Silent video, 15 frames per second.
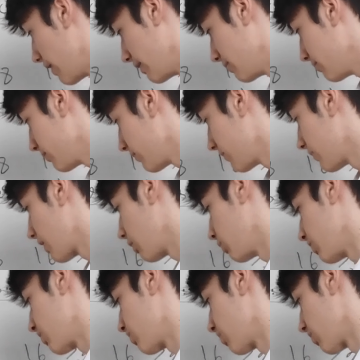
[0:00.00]
A,
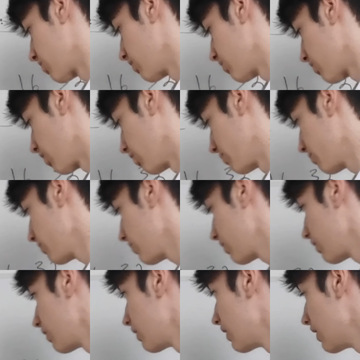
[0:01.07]
which is just the term,
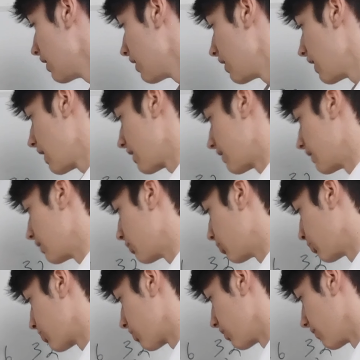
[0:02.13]
is
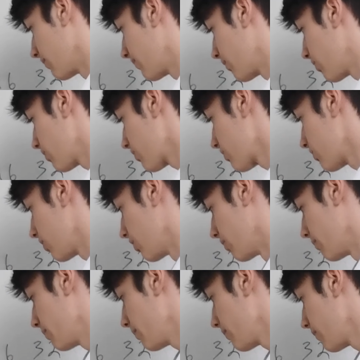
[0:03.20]
equal to the first
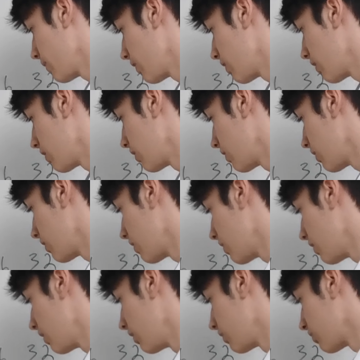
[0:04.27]
term
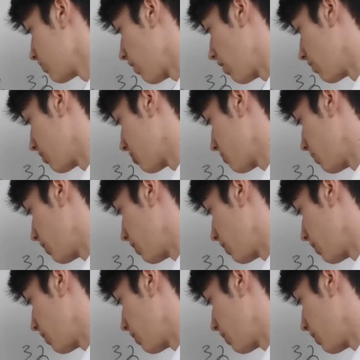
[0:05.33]
times